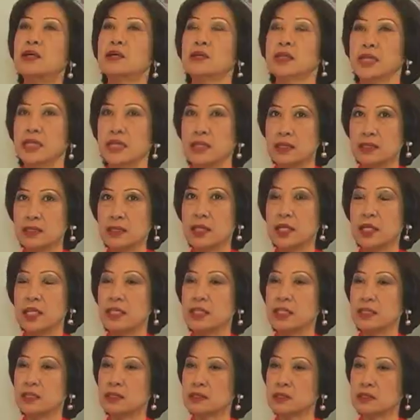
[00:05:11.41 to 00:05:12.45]
Okay, there
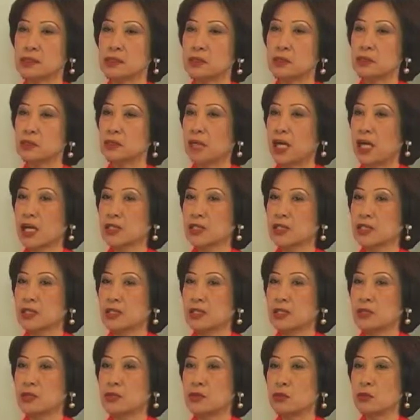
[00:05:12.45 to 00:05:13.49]
are
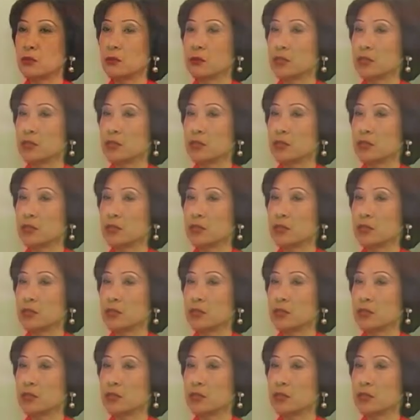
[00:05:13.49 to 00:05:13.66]
actually two